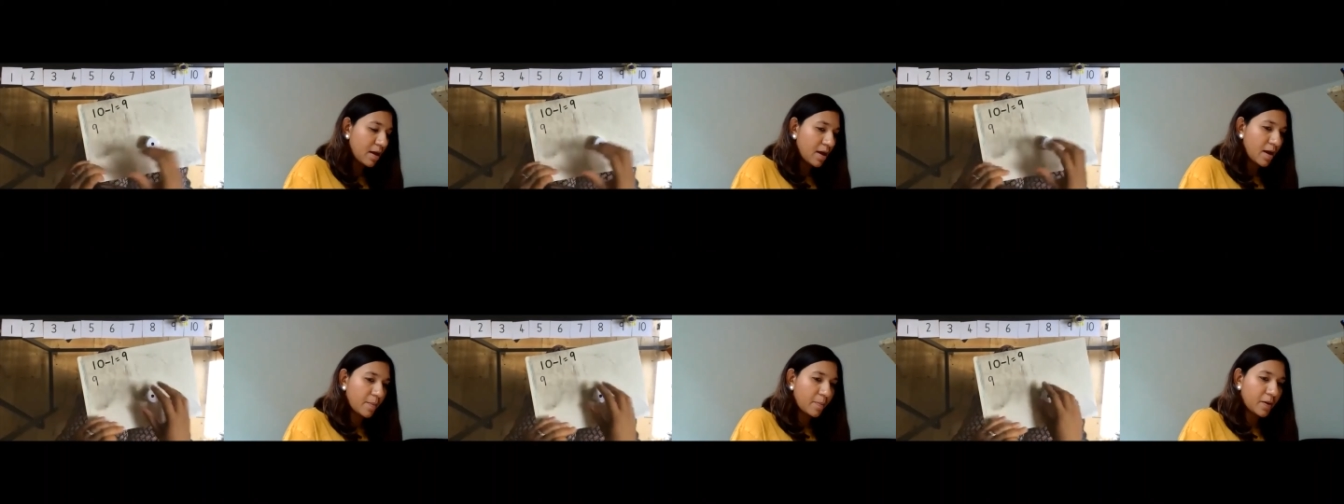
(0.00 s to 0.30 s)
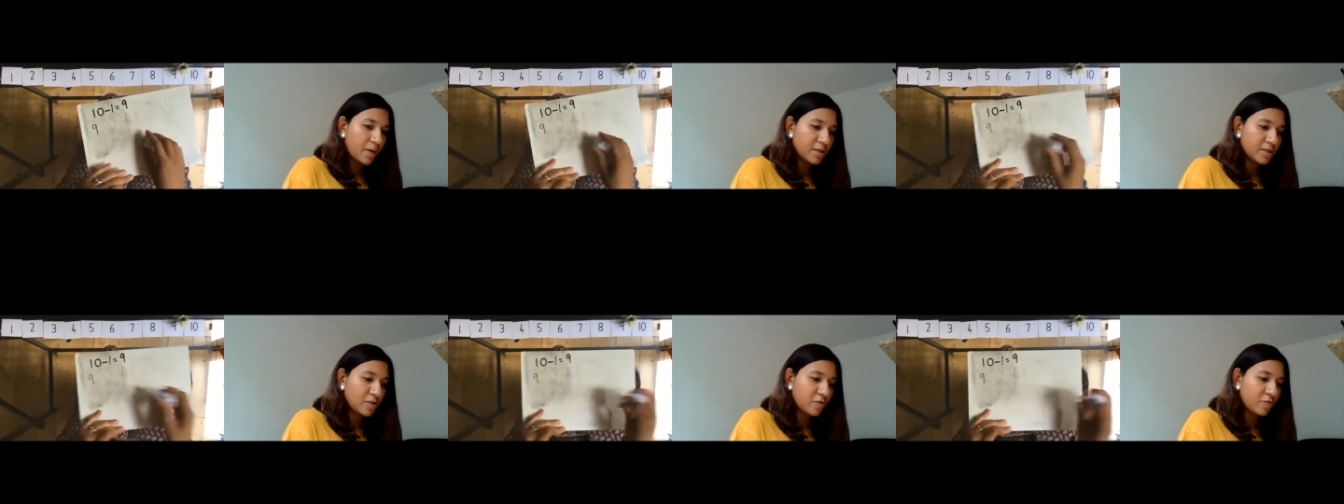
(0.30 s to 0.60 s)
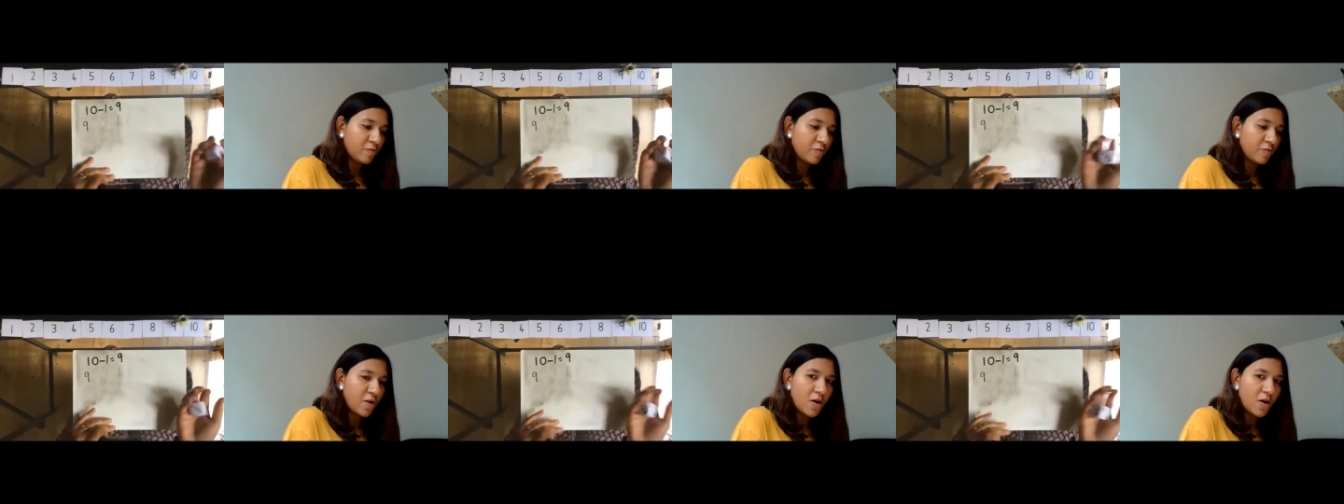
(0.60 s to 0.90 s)
I'm going to
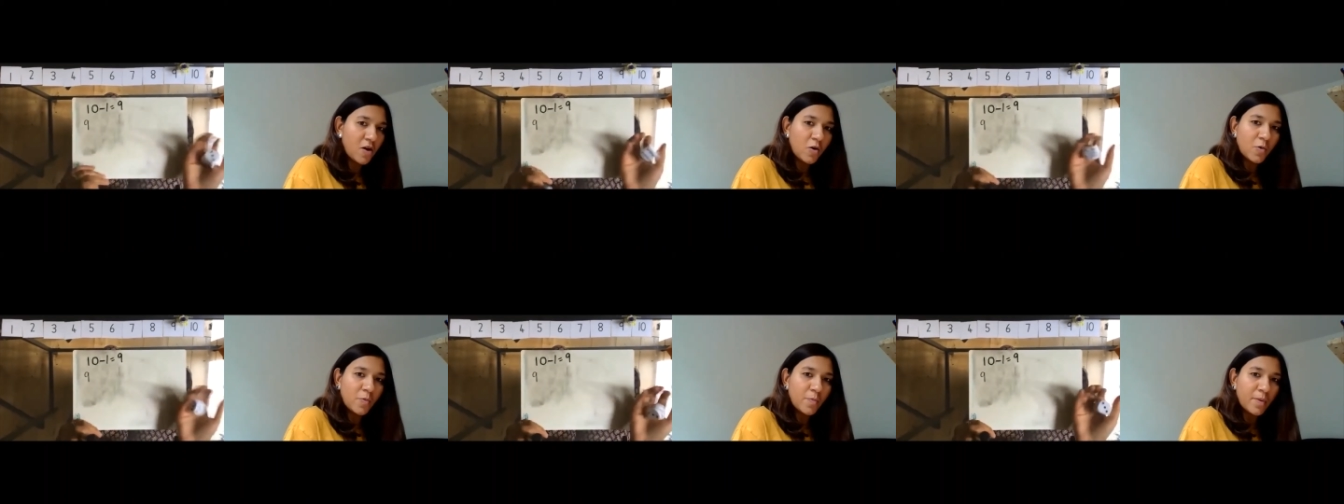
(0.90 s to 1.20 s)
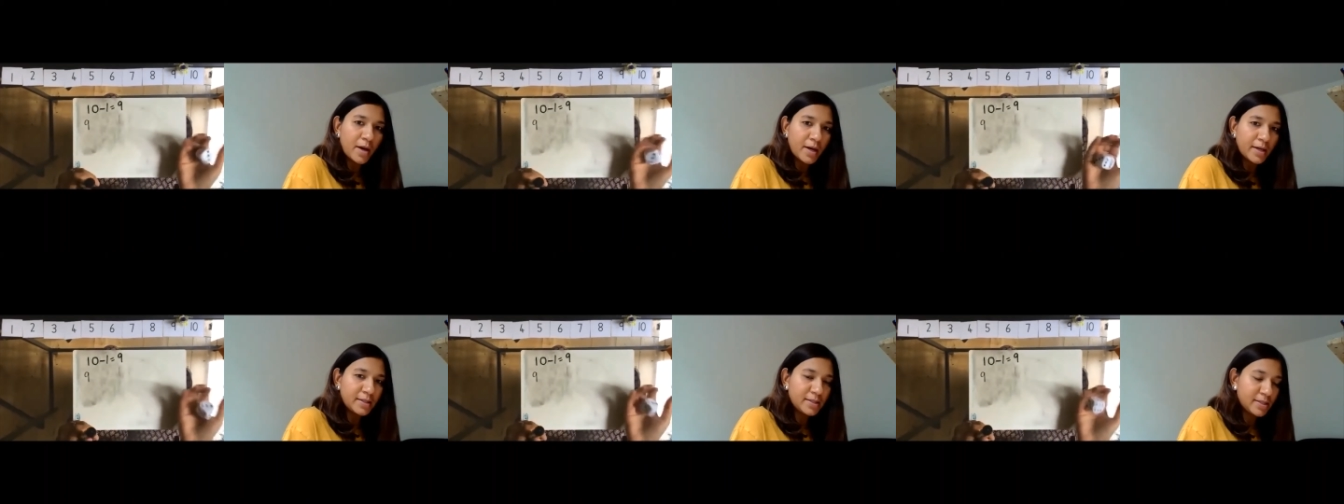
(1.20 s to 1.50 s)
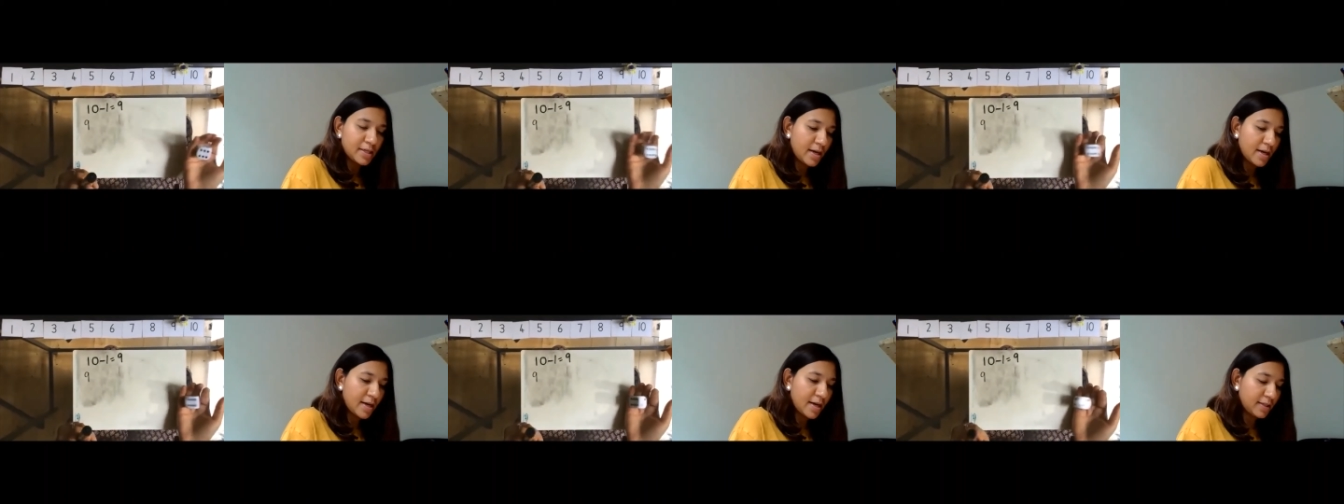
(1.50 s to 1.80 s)
roll my
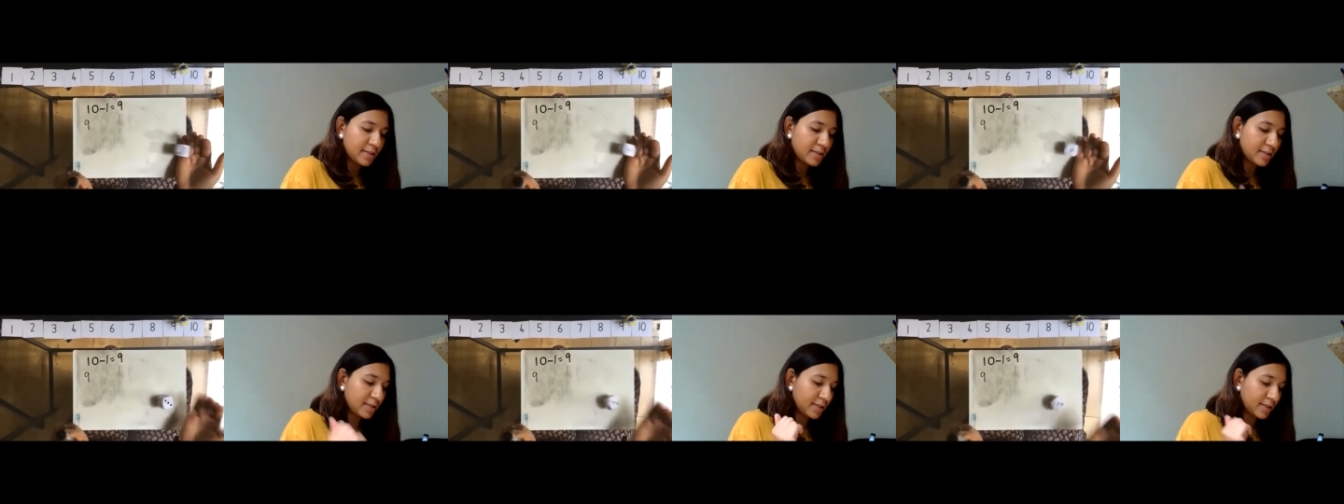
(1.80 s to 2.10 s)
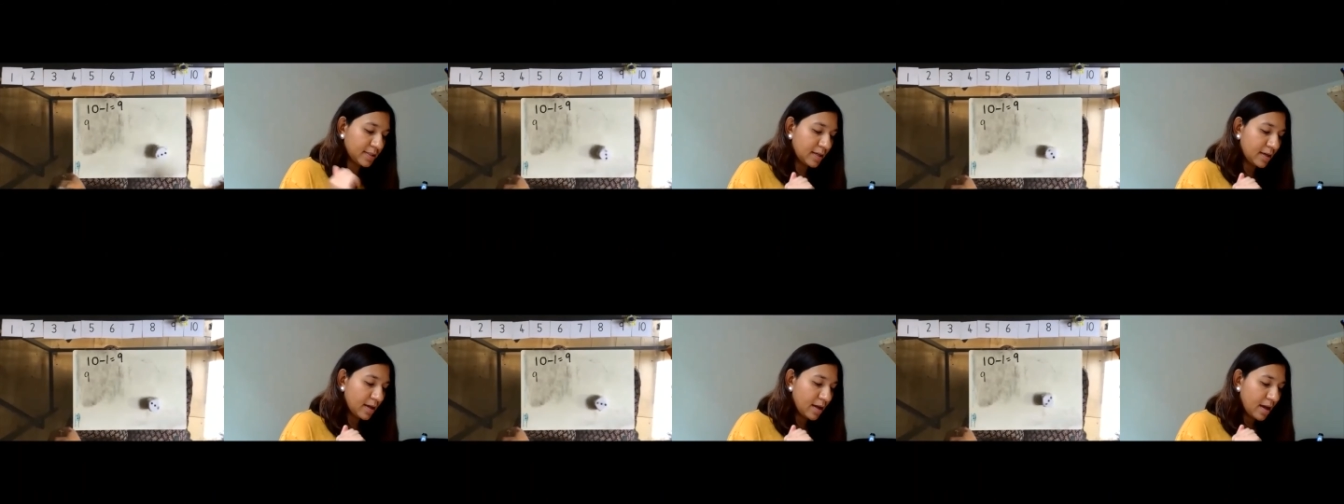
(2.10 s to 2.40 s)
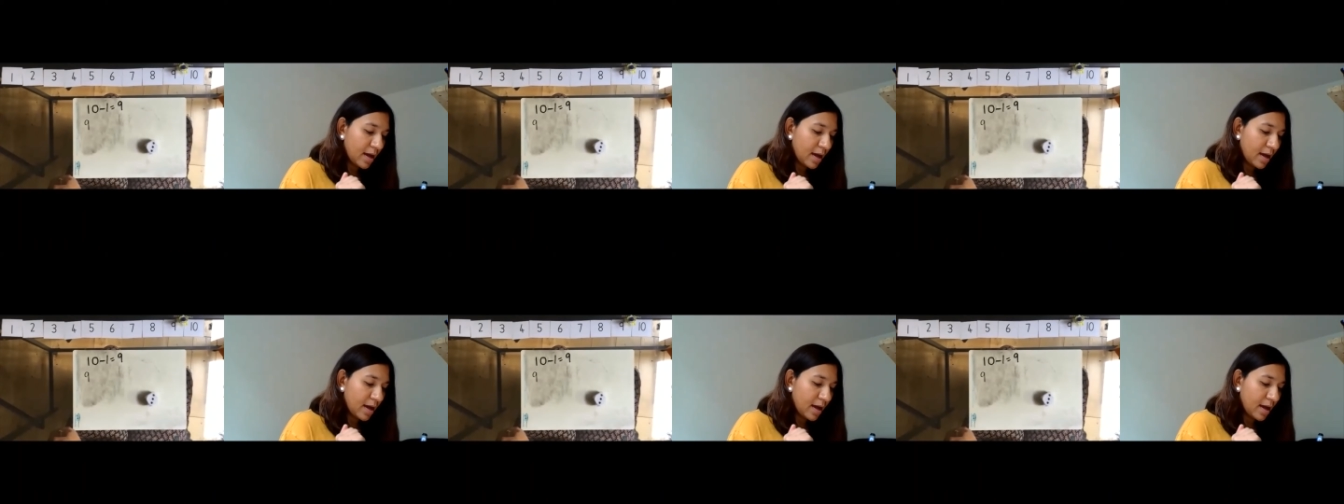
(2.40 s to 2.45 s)
dice,